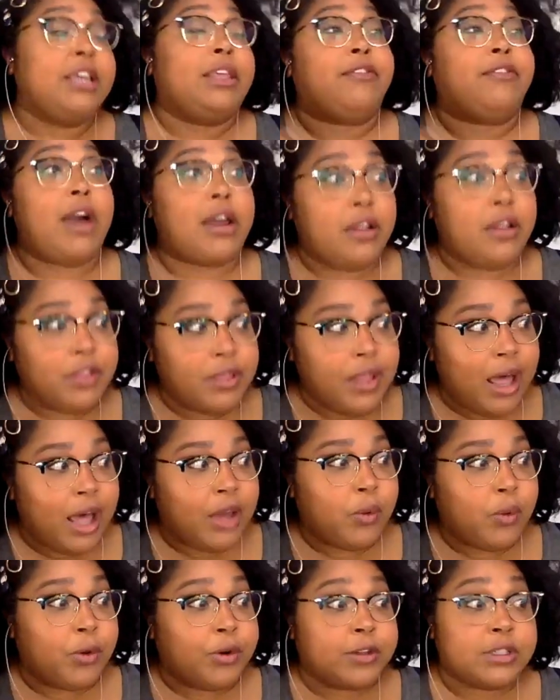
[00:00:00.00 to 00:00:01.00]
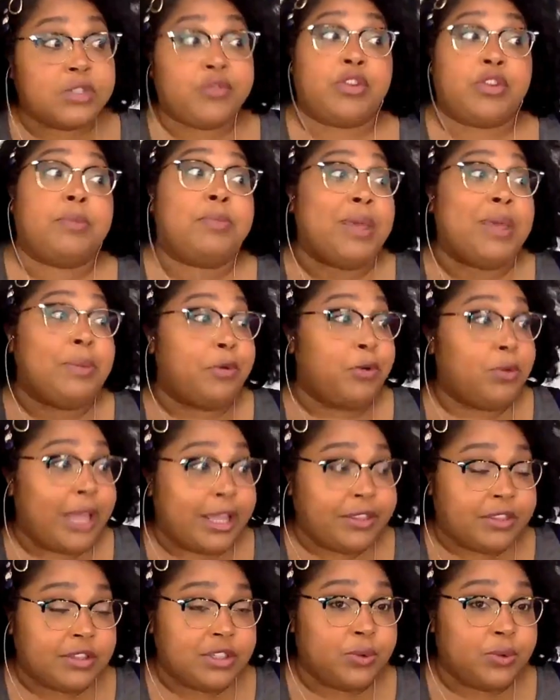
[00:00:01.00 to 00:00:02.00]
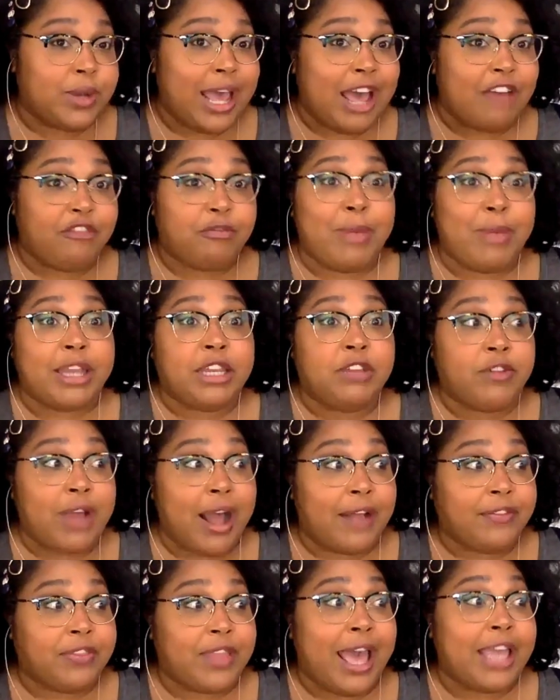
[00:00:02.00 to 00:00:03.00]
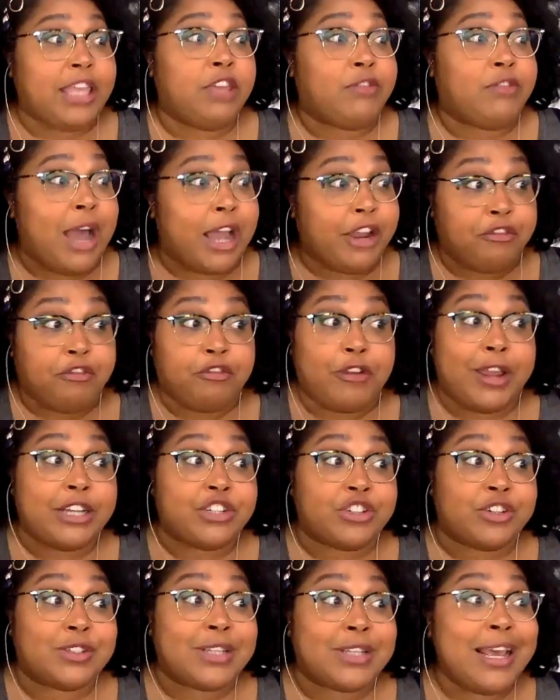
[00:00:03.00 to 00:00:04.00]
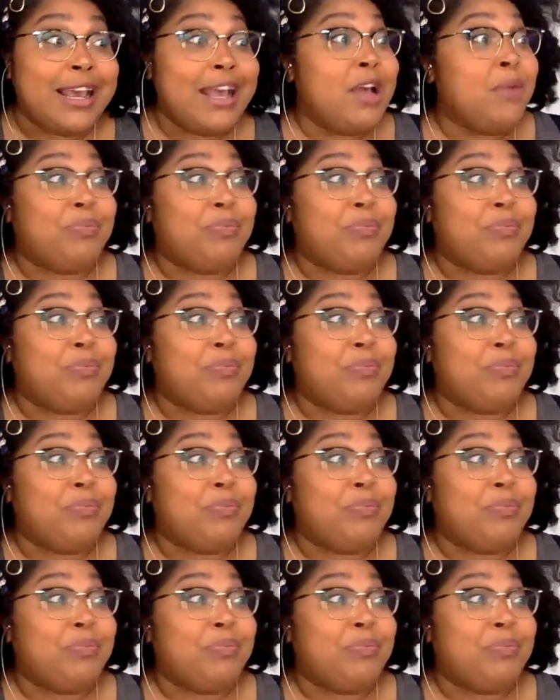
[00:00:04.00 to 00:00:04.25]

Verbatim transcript: you've got all the law and orders for the people who like the two and a half men you've got that you've got your frasiers